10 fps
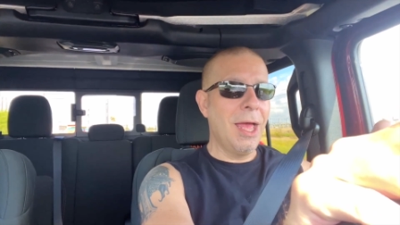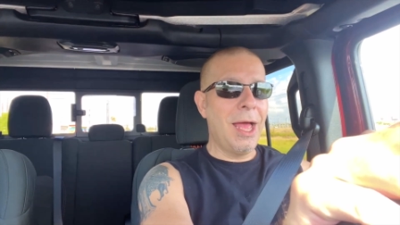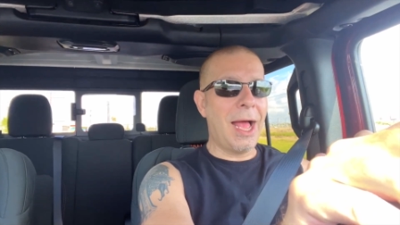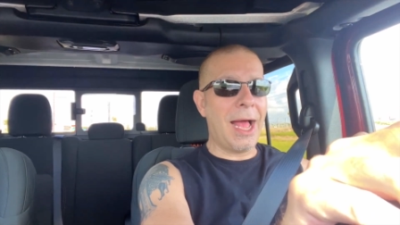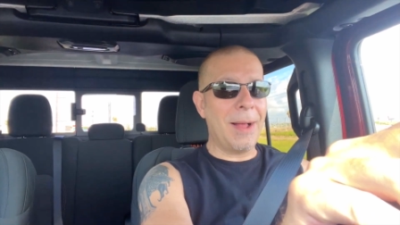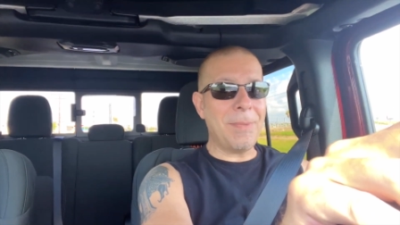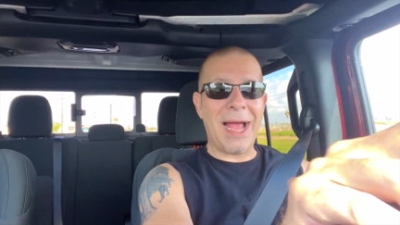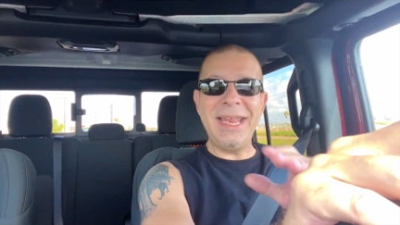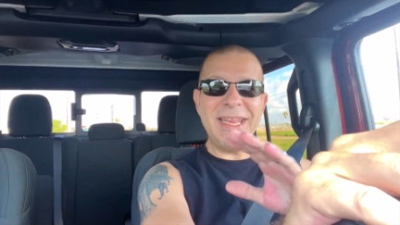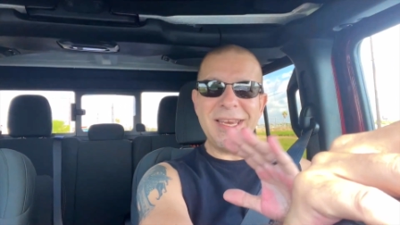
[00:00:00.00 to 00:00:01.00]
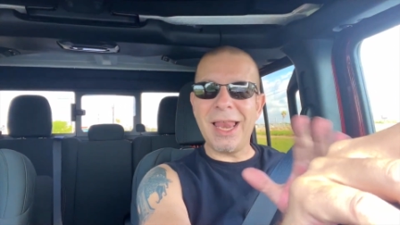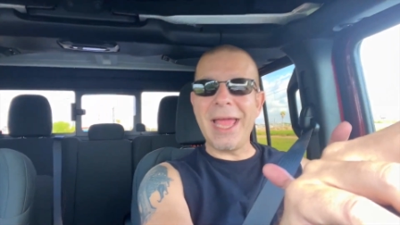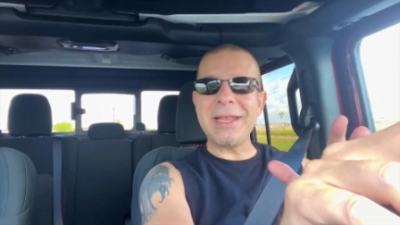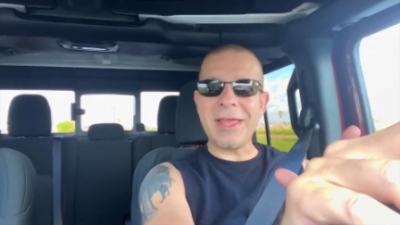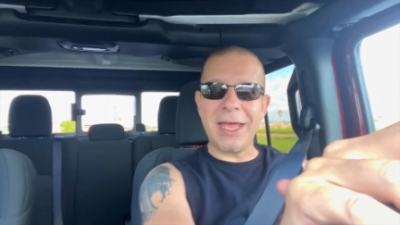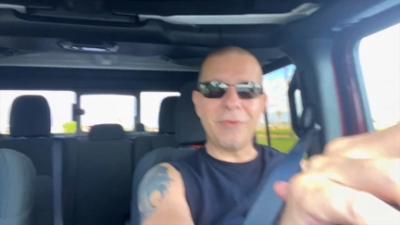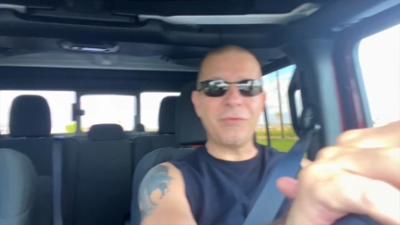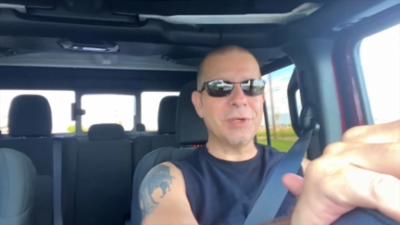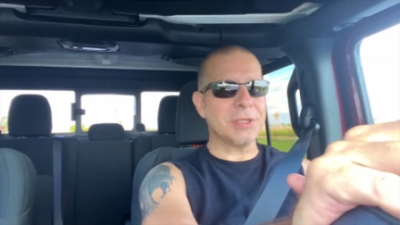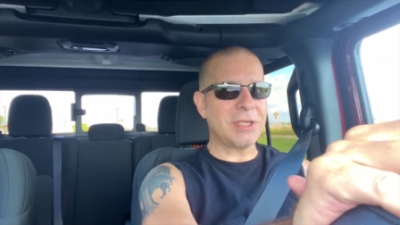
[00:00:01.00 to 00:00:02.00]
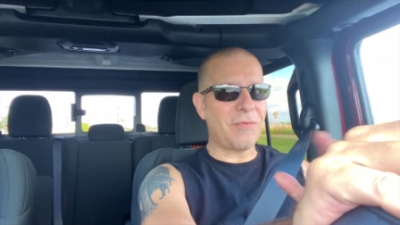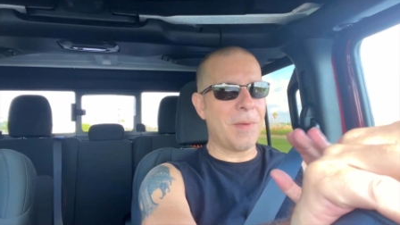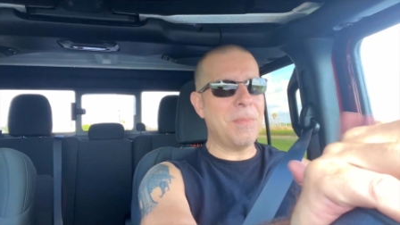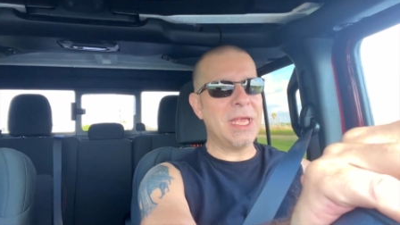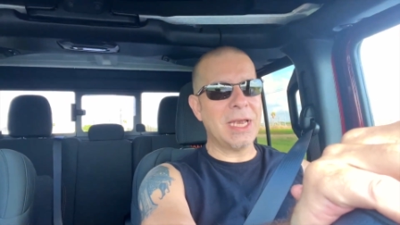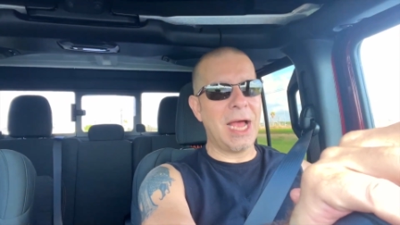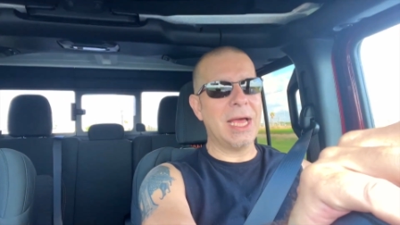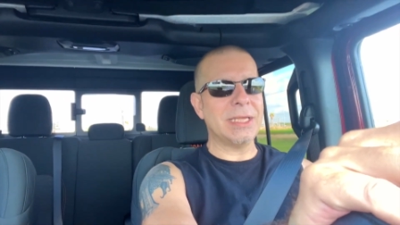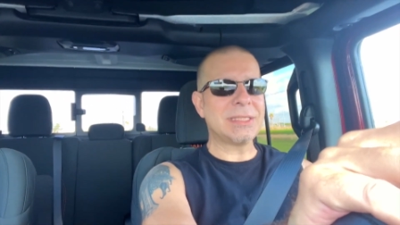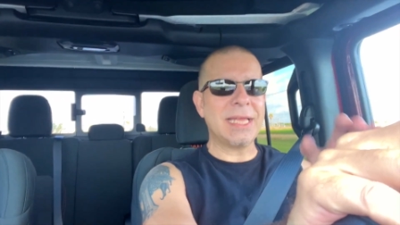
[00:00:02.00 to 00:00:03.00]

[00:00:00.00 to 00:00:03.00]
I didn't like that at first, if I'm being honest.